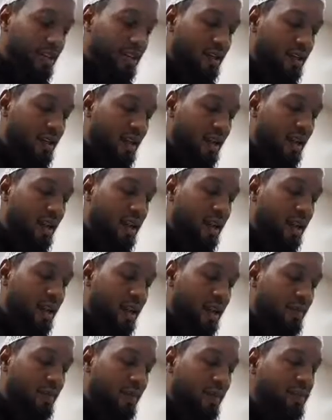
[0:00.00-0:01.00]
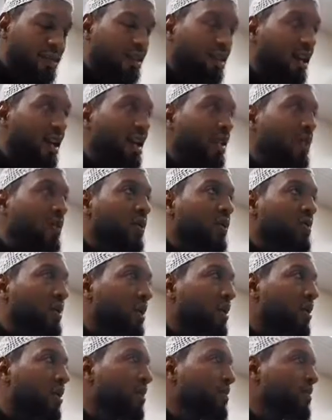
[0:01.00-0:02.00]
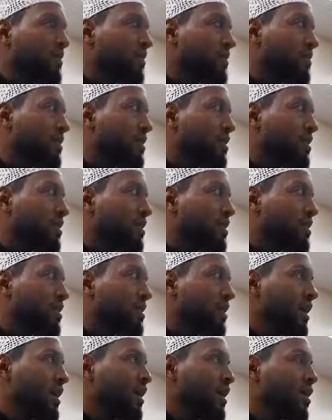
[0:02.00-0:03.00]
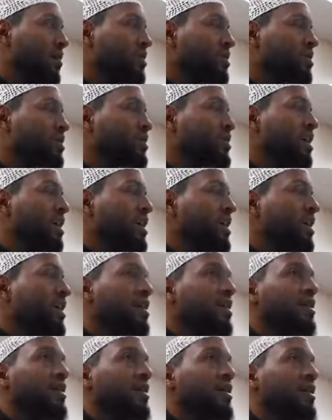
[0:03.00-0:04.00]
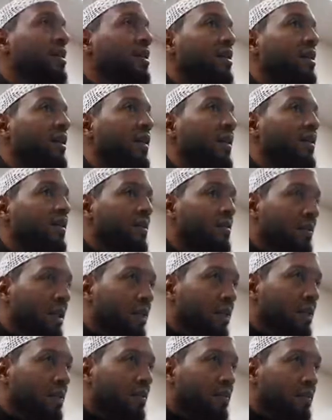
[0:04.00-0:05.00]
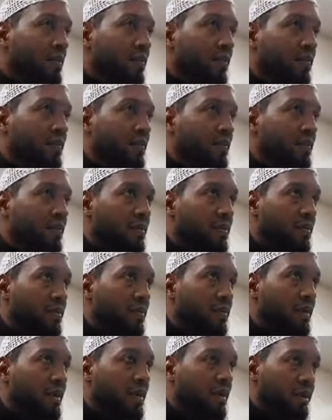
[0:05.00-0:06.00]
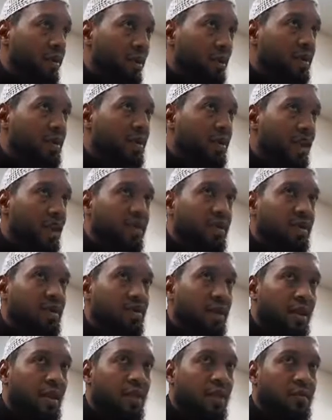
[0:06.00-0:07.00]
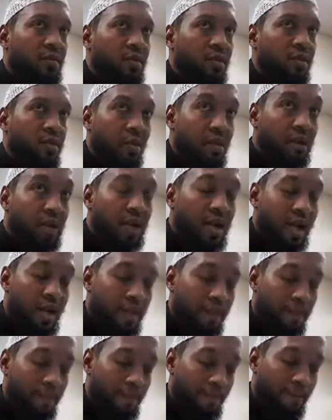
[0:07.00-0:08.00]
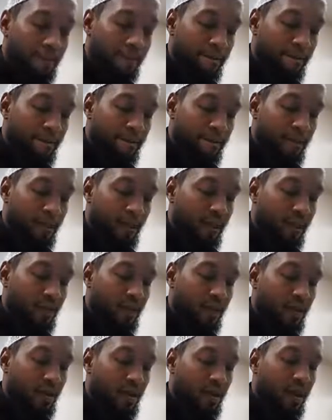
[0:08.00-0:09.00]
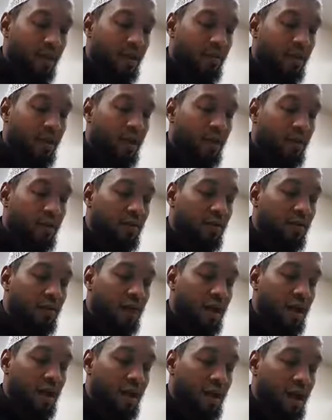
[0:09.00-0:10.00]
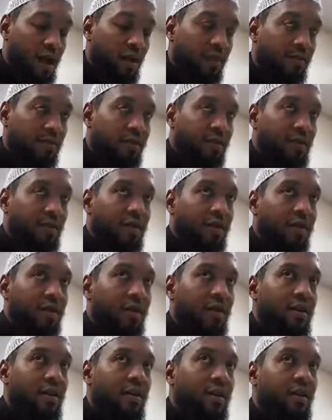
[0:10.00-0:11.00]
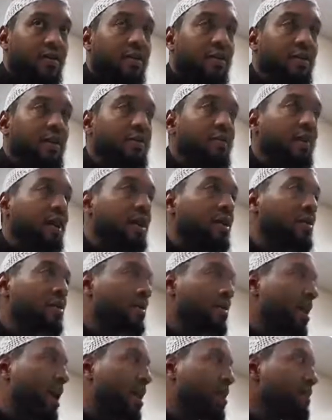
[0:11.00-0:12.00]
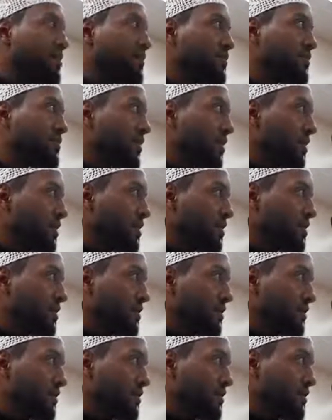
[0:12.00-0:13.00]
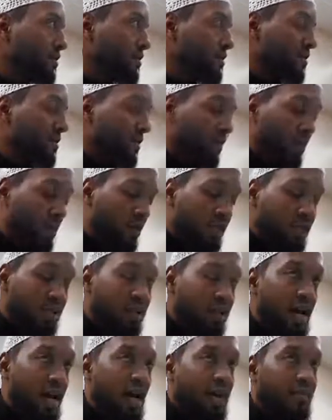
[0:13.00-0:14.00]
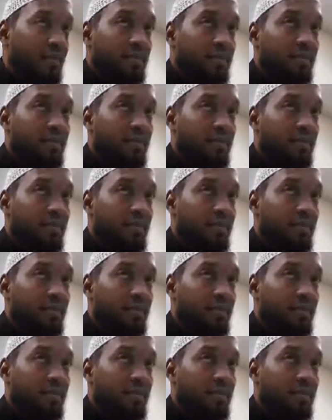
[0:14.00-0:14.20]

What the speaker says: Al-Allama Shaykh al-Madhab. They call him the Shaykh of the madhab, of Imam Shafi'i's madhab during his time. Kabir al-Fuqaha, from the biggest scholars of fiqh during his time.